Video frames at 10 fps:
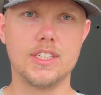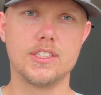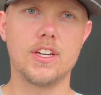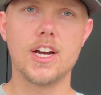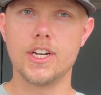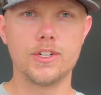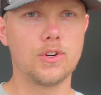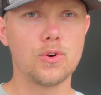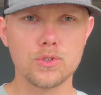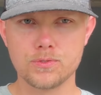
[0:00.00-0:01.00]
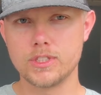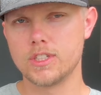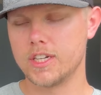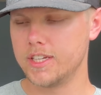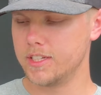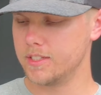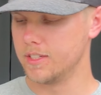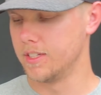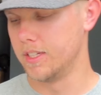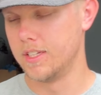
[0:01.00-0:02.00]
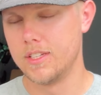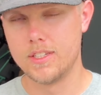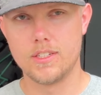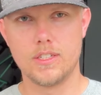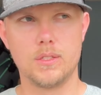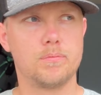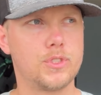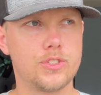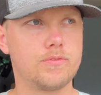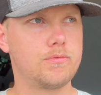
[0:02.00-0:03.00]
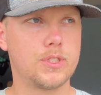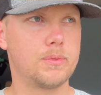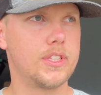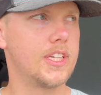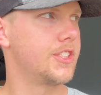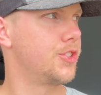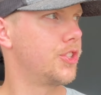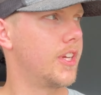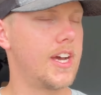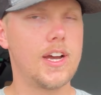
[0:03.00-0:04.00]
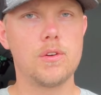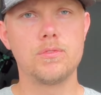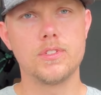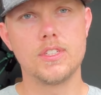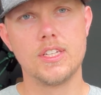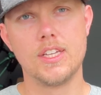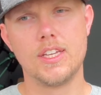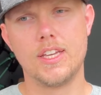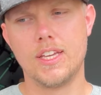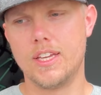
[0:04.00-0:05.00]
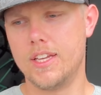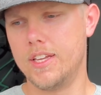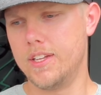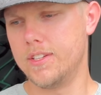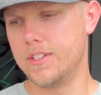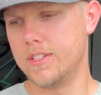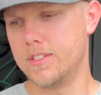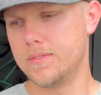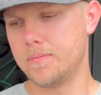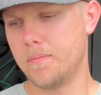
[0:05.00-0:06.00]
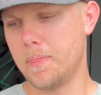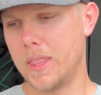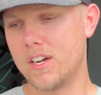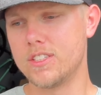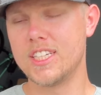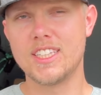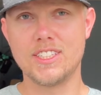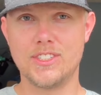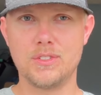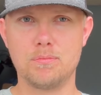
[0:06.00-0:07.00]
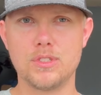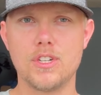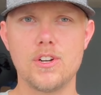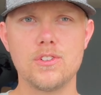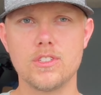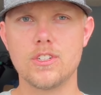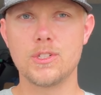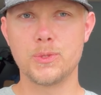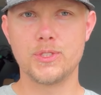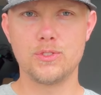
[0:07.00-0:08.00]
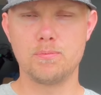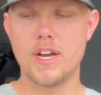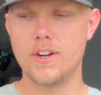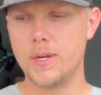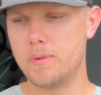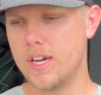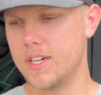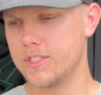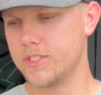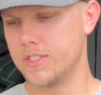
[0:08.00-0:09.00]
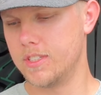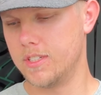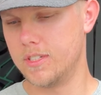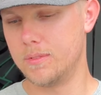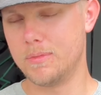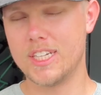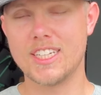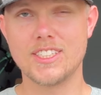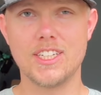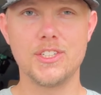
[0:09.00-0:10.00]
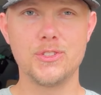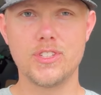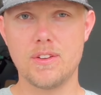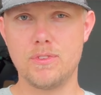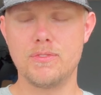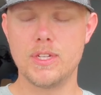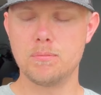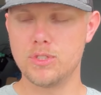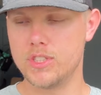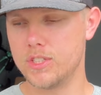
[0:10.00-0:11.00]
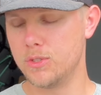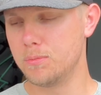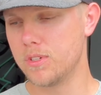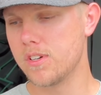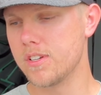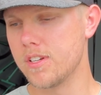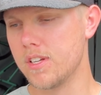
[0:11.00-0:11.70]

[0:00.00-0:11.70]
tire hole filler kit, just some of the things you should have. And I'll link this stuff below along with those battery packs. Like I said, use that 15% coupon.